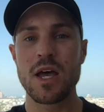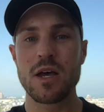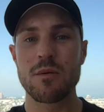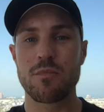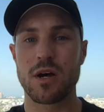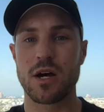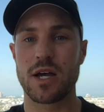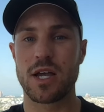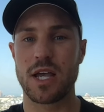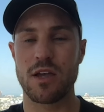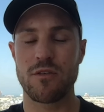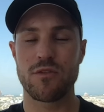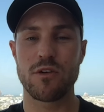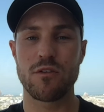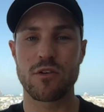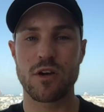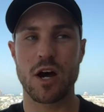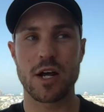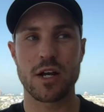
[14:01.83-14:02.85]
But if
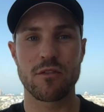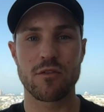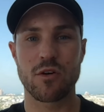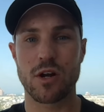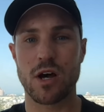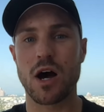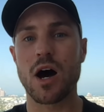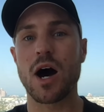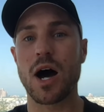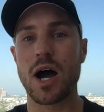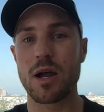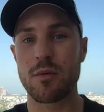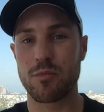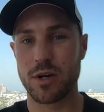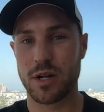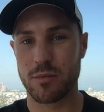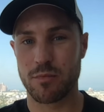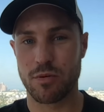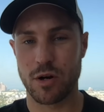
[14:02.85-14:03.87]
you've kind of got a
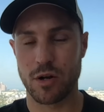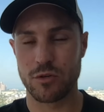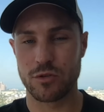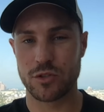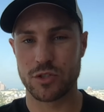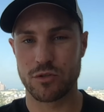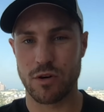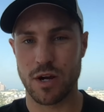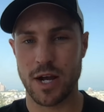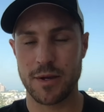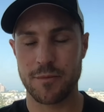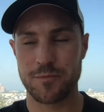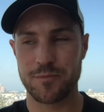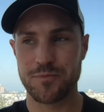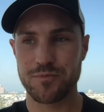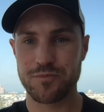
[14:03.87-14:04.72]
hybrid approach, right?